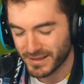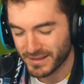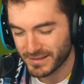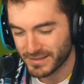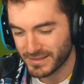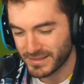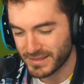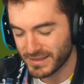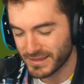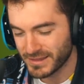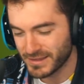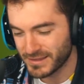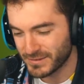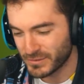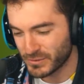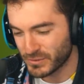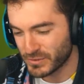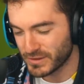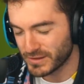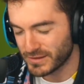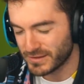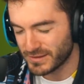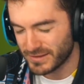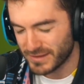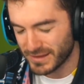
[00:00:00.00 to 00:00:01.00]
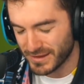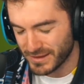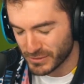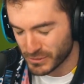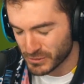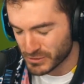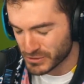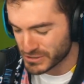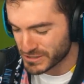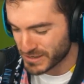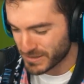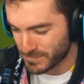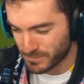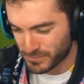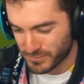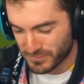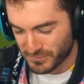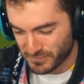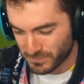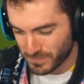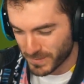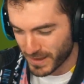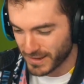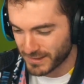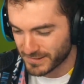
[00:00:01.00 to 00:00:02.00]
the dealership
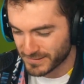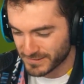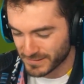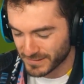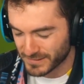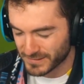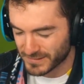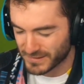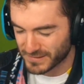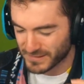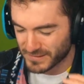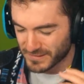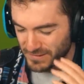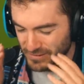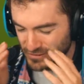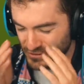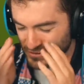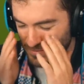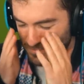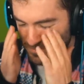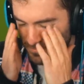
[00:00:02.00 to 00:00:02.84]
space is in such a